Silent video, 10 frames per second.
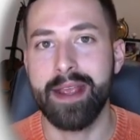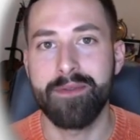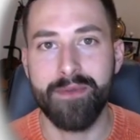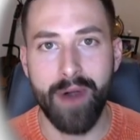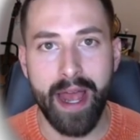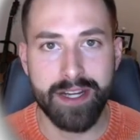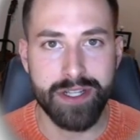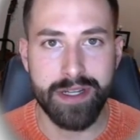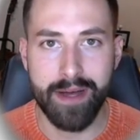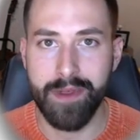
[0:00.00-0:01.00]
a
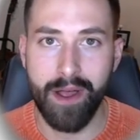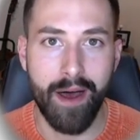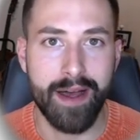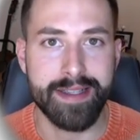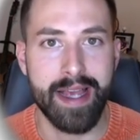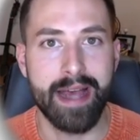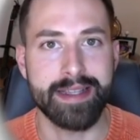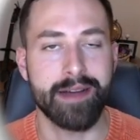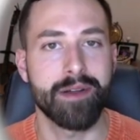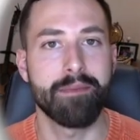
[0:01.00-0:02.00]
fraction of the cost as
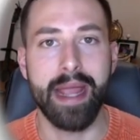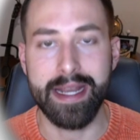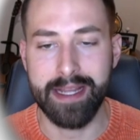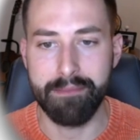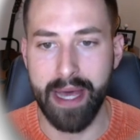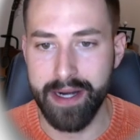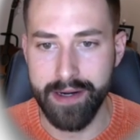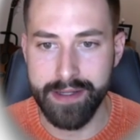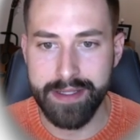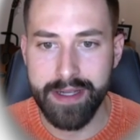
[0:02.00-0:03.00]
our main
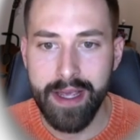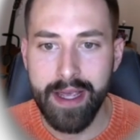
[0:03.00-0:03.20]
competitors.